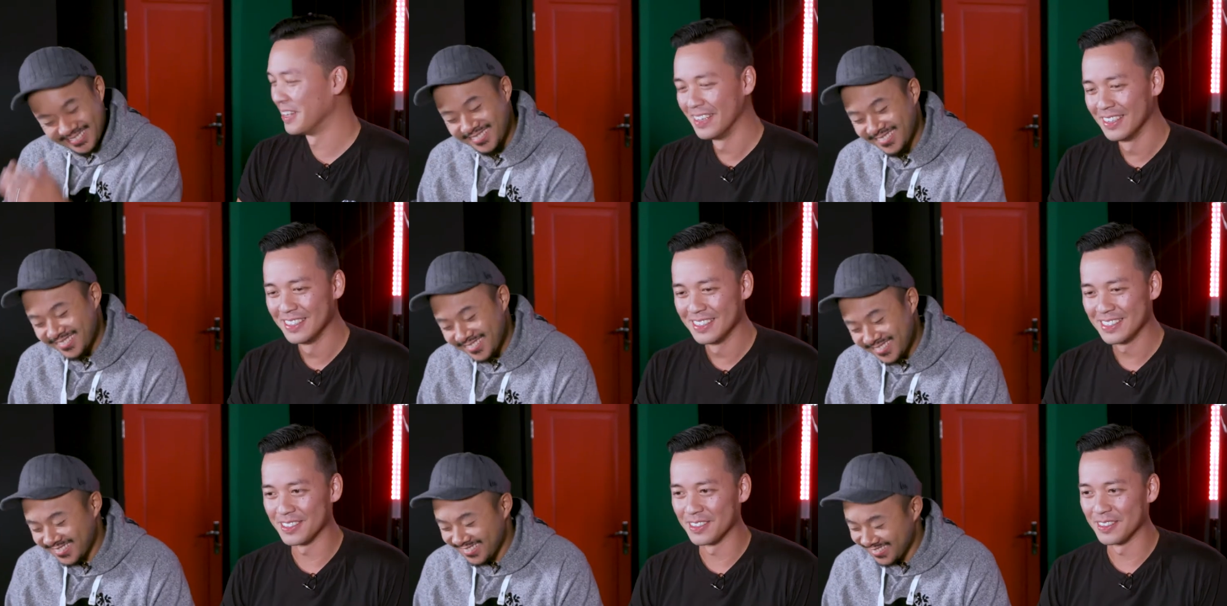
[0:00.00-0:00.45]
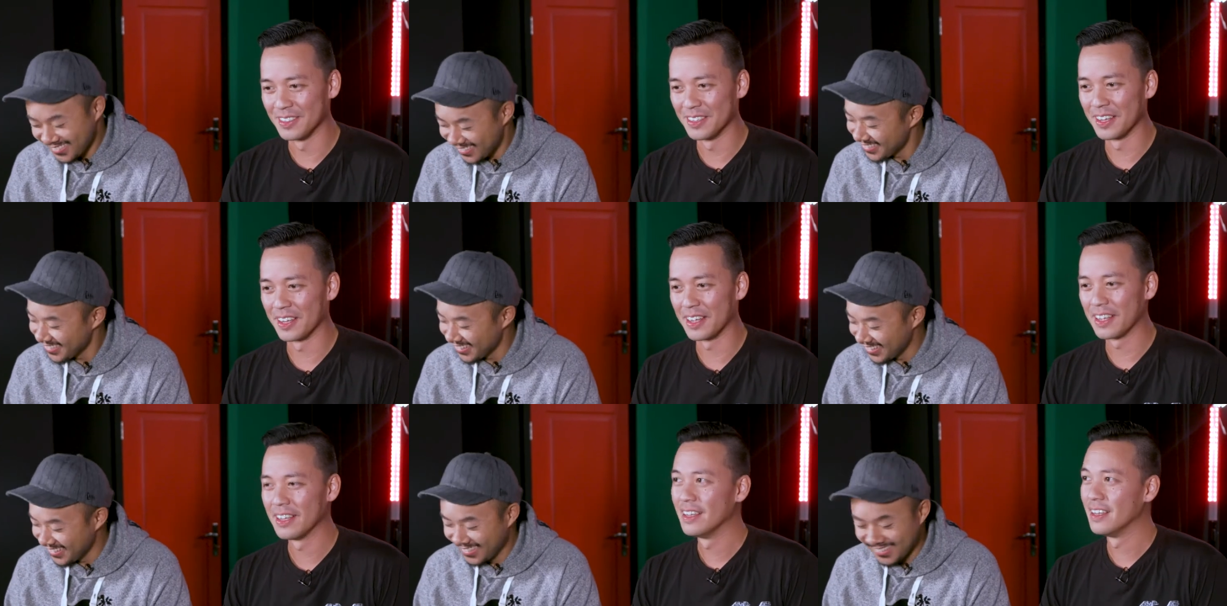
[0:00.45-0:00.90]
Speaker 1: Yeah. So
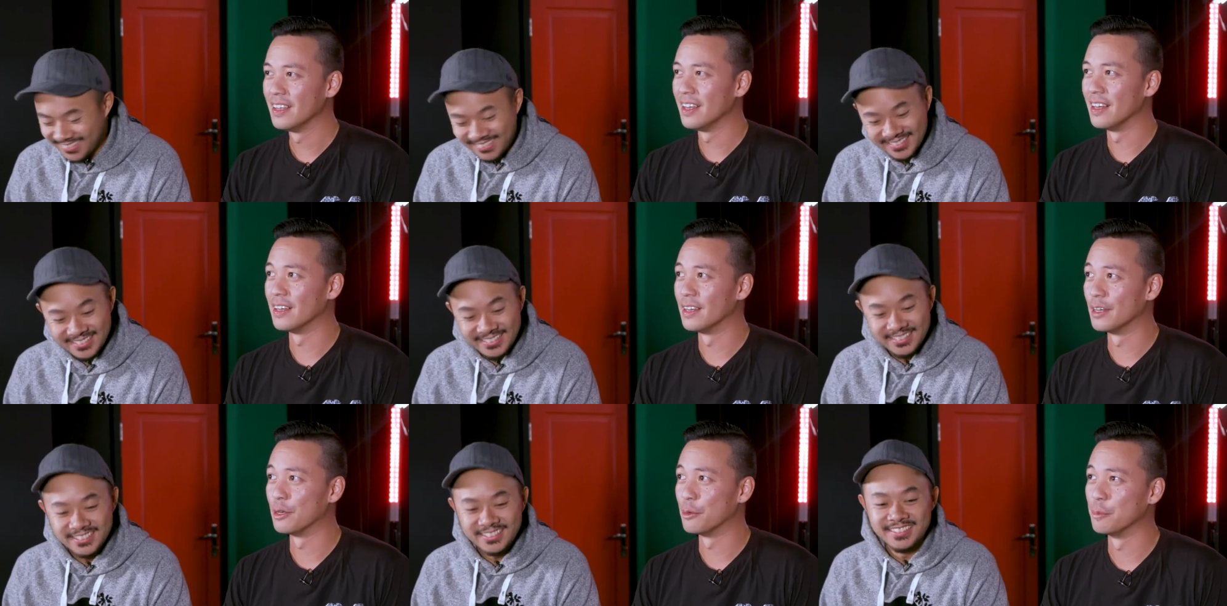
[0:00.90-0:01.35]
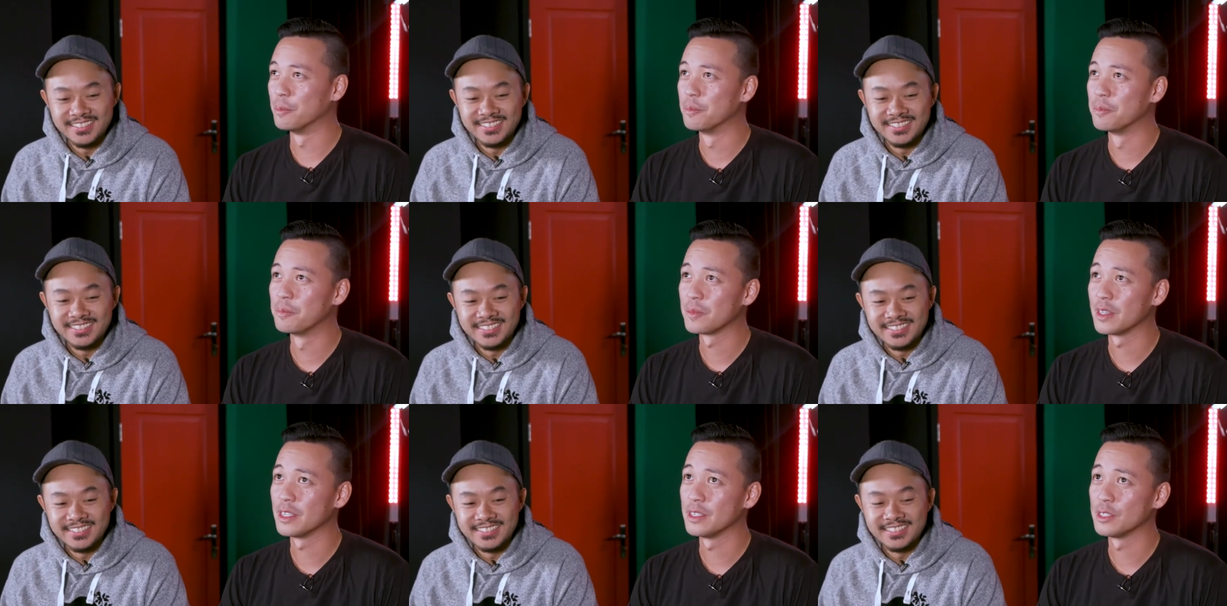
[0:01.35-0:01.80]
like, um,
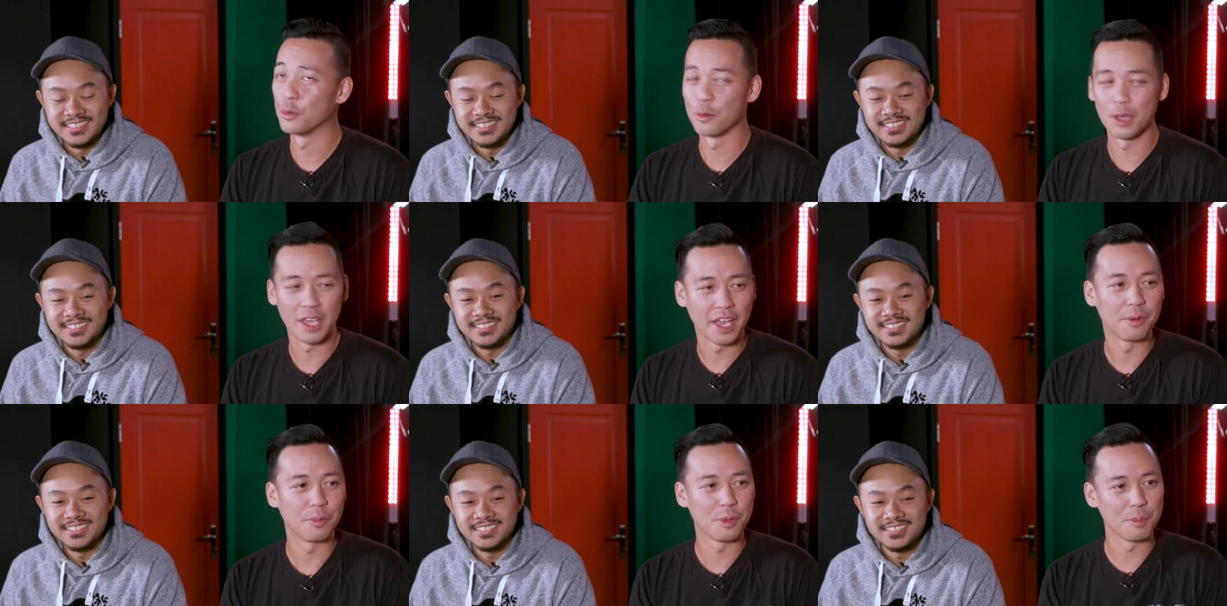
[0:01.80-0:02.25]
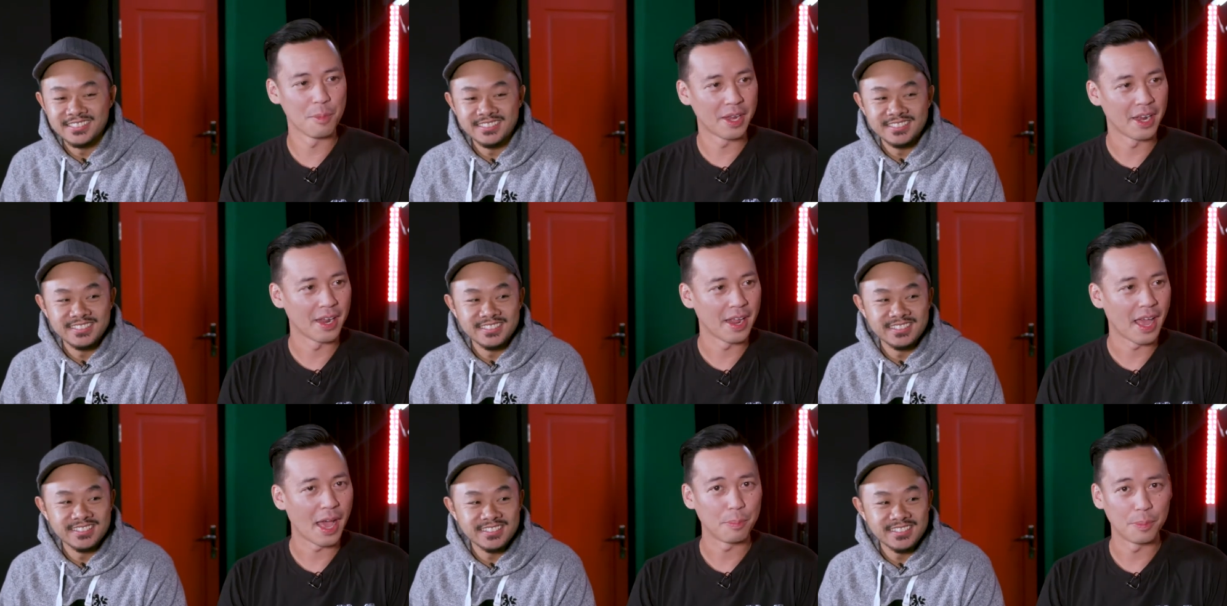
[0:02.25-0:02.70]
so again, we met
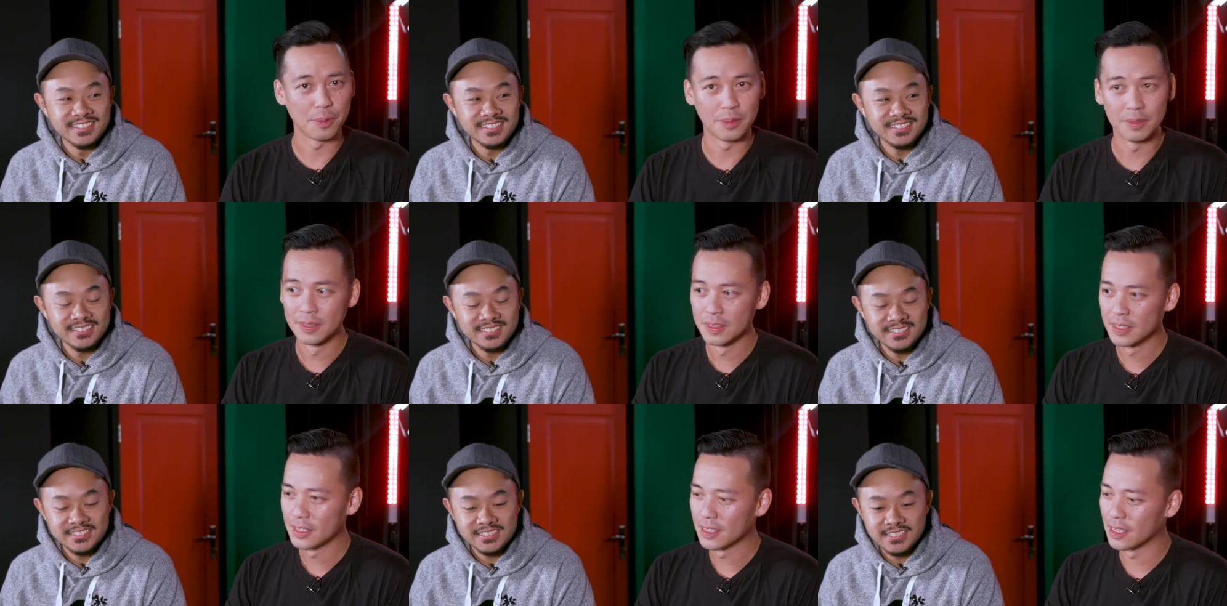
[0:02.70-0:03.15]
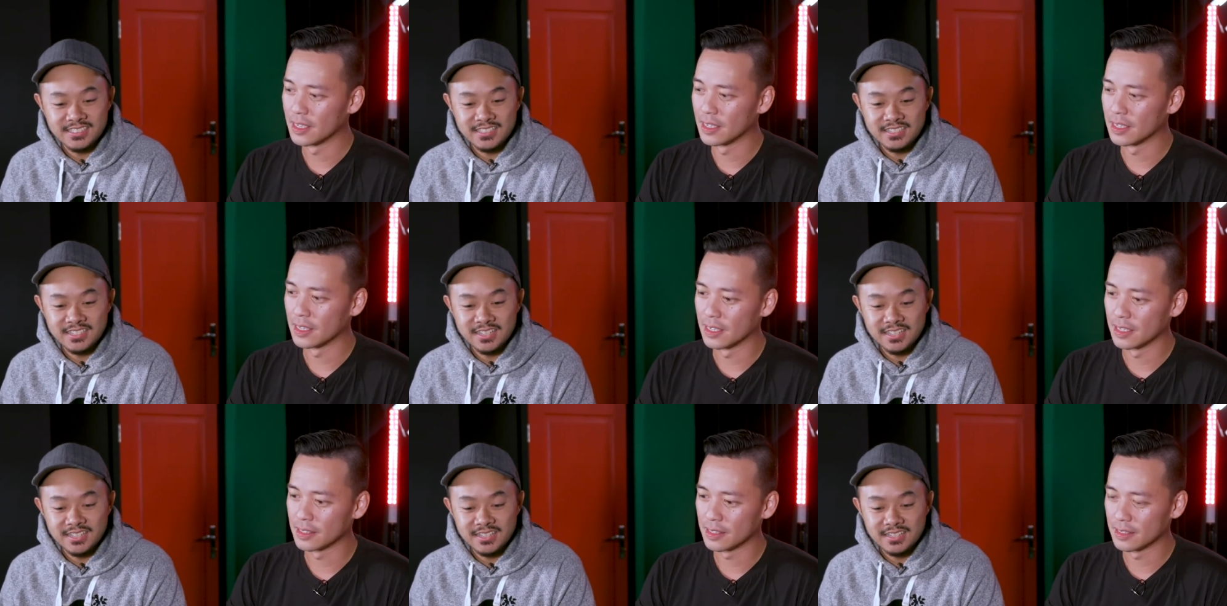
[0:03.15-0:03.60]
at Apple,
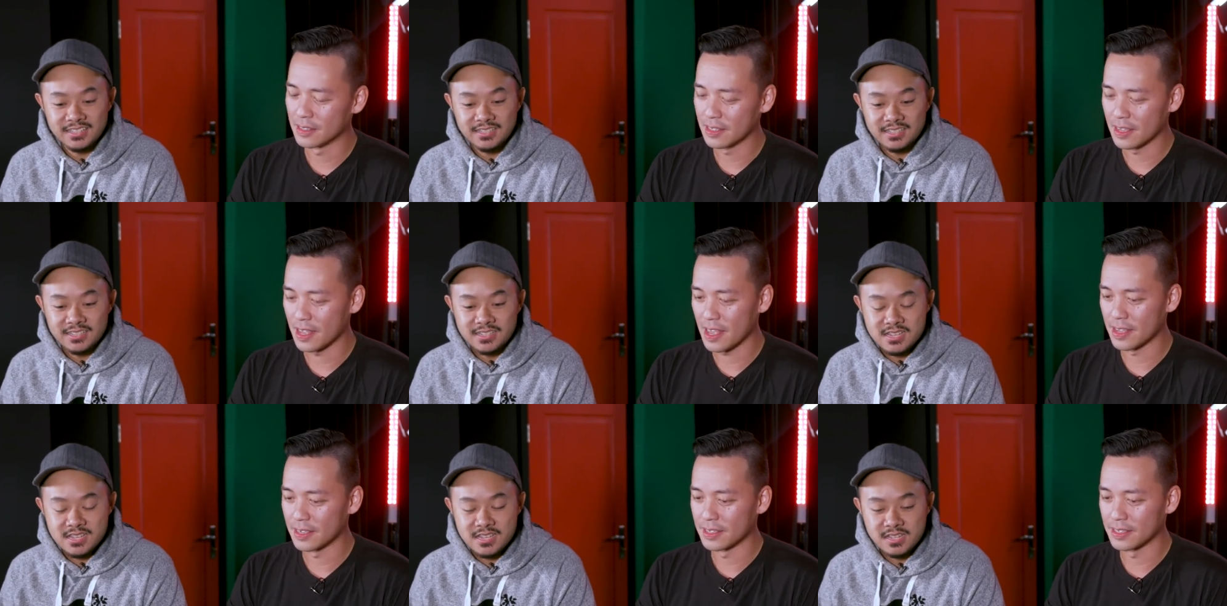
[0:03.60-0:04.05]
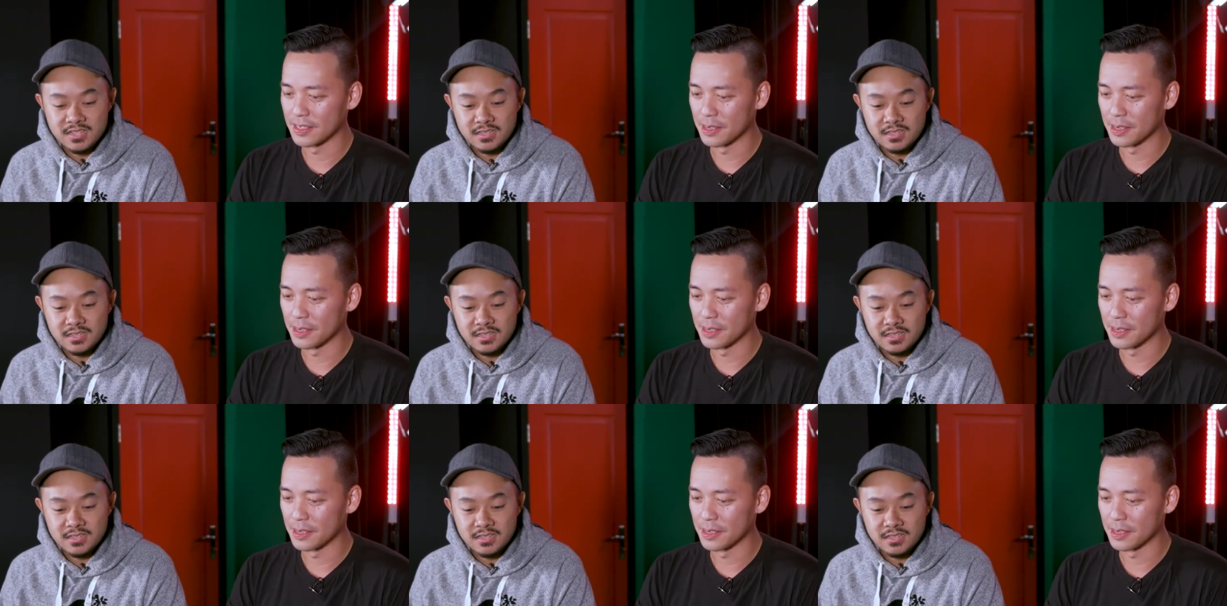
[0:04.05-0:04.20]
uh, and